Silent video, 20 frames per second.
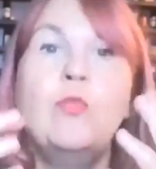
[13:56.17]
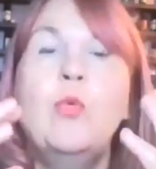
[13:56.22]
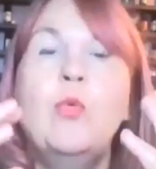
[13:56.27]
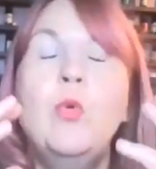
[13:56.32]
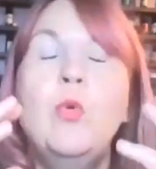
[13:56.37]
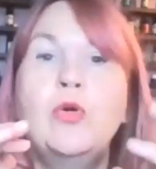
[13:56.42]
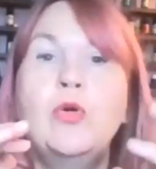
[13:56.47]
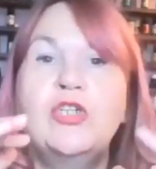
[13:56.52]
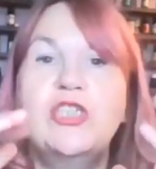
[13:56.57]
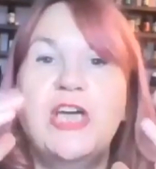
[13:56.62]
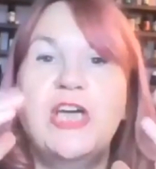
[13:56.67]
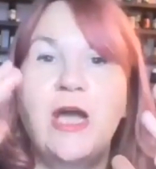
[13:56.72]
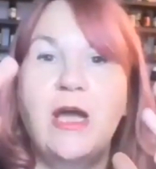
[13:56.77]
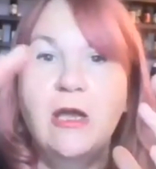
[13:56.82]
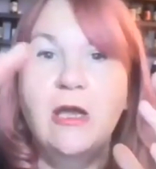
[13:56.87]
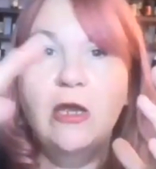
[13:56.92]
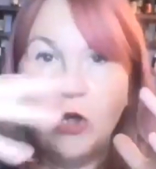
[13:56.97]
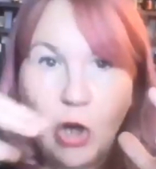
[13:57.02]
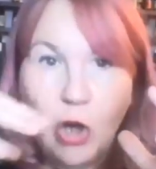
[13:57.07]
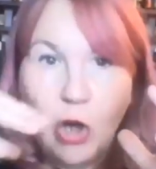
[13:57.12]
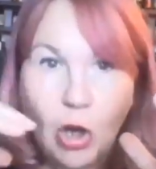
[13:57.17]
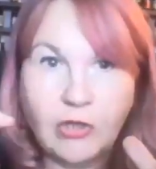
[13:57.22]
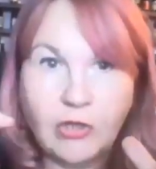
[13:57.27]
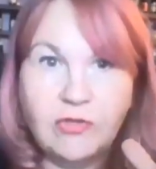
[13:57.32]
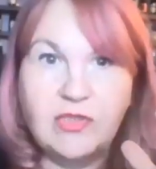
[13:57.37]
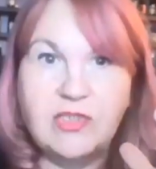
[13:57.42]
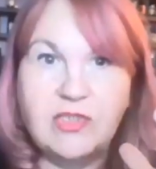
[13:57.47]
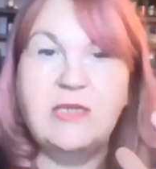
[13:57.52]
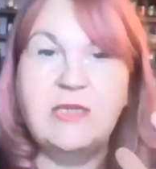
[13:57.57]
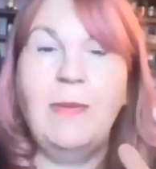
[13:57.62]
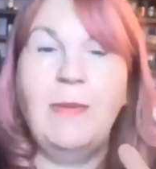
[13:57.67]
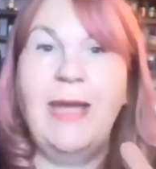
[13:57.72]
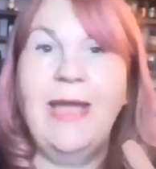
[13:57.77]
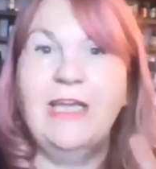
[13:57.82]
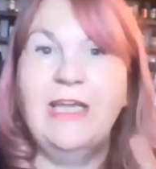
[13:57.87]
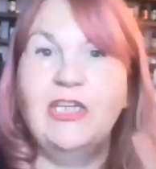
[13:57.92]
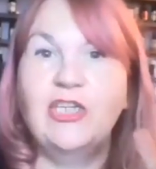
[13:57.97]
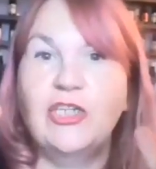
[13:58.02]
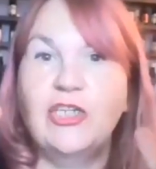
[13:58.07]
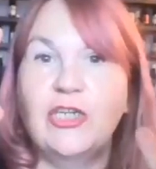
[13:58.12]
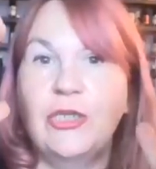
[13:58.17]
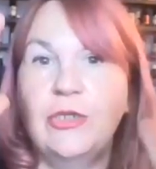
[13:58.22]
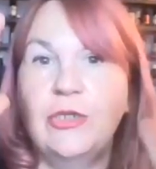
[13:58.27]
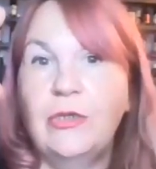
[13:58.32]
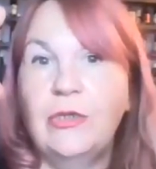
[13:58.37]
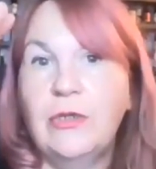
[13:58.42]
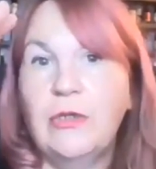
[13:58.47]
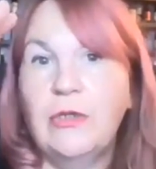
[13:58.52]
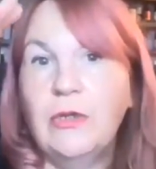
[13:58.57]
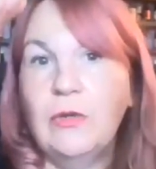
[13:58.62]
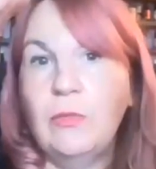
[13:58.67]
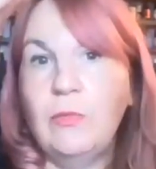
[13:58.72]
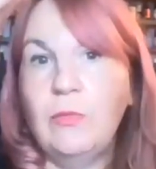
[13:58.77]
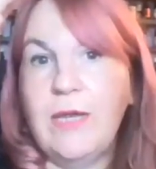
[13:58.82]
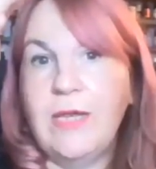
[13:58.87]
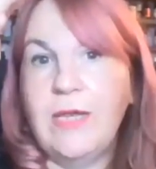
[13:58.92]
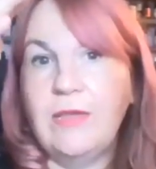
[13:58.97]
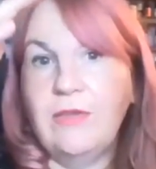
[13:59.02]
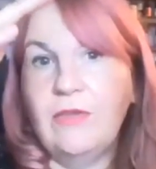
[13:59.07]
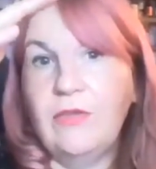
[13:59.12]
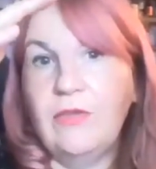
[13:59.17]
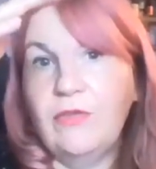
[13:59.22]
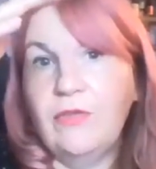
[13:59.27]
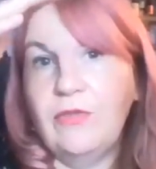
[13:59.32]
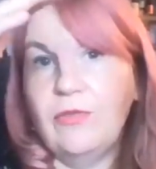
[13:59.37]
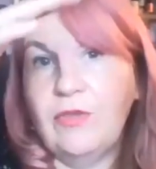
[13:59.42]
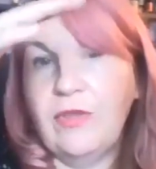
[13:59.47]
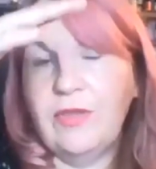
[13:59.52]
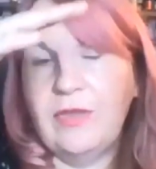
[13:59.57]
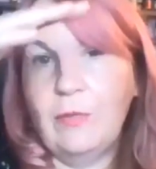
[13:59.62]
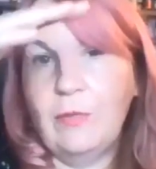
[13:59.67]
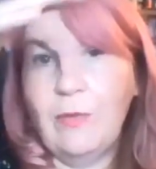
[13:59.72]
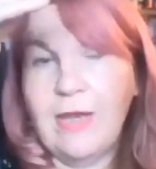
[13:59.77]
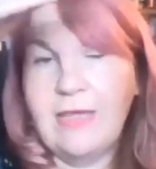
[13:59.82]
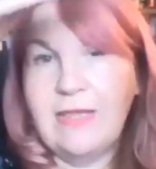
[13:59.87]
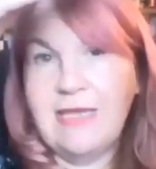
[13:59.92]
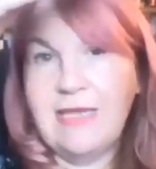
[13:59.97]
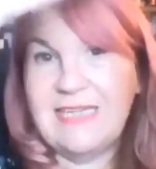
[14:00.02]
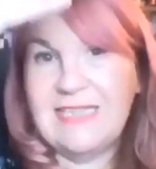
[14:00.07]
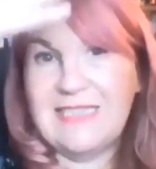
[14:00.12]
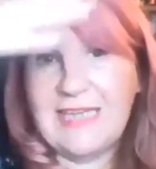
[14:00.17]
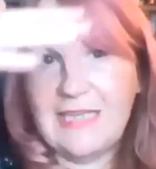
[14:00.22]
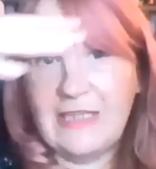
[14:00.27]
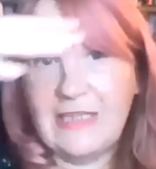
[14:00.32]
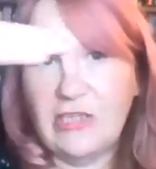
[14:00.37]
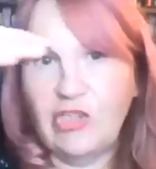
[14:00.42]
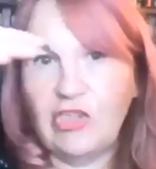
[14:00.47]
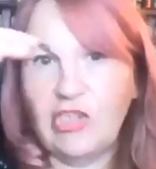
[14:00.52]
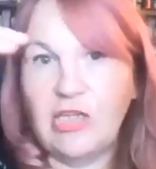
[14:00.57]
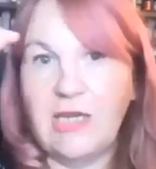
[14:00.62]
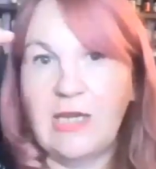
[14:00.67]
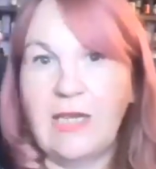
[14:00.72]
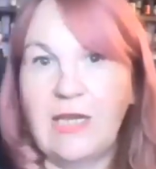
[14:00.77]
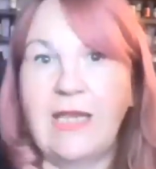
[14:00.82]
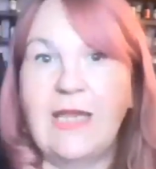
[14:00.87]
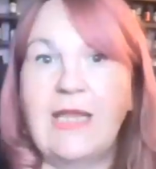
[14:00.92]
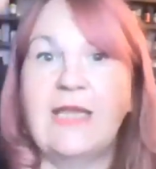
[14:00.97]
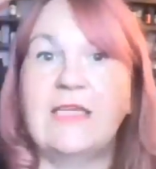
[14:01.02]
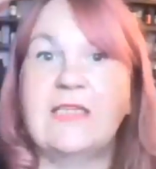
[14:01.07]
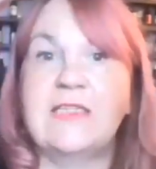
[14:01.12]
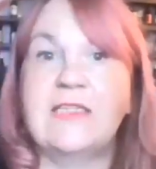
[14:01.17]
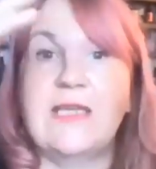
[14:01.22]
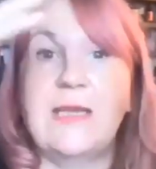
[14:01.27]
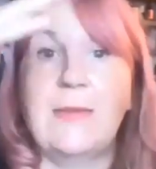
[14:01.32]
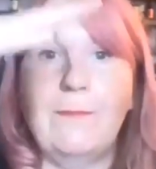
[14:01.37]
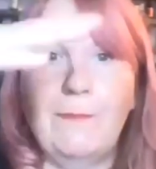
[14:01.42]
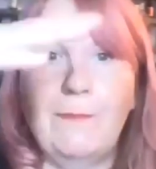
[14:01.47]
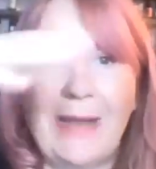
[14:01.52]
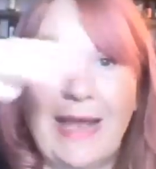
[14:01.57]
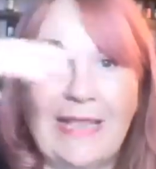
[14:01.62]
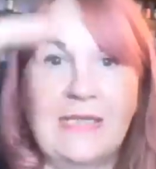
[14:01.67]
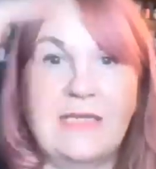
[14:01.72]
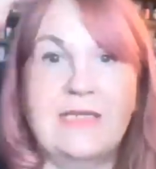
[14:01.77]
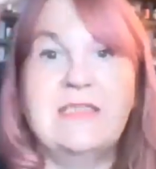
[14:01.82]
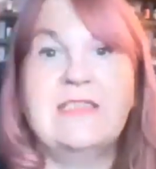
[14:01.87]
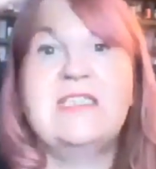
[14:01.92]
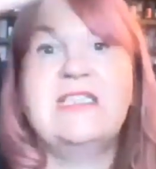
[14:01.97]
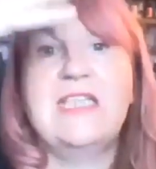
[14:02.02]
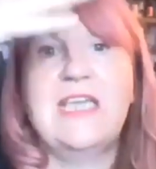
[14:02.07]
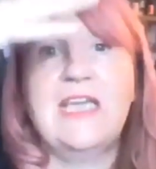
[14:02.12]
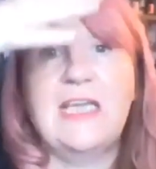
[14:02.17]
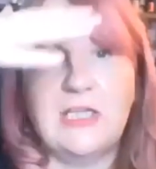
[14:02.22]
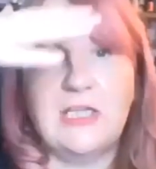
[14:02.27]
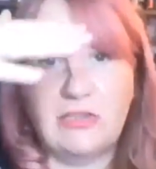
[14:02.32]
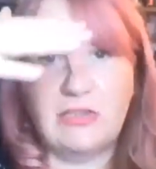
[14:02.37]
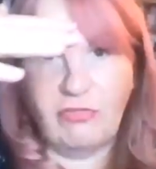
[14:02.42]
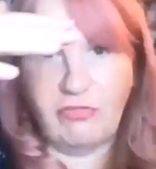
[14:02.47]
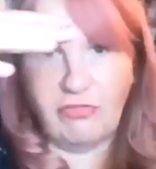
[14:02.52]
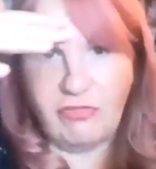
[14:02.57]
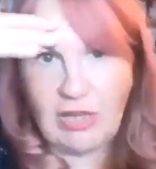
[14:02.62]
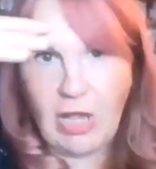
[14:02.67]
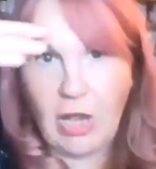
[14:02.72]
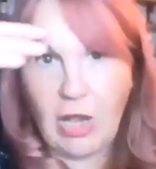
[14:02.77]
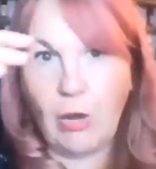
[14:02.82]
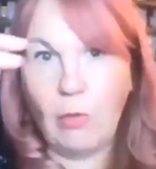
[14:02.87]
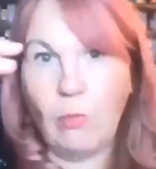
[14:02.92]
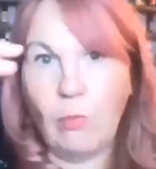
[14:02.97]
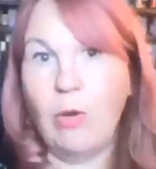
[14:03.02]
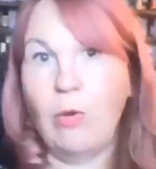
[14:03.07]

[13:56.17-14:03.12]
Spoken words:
water, constipation. When this energy is imbalanced, things flow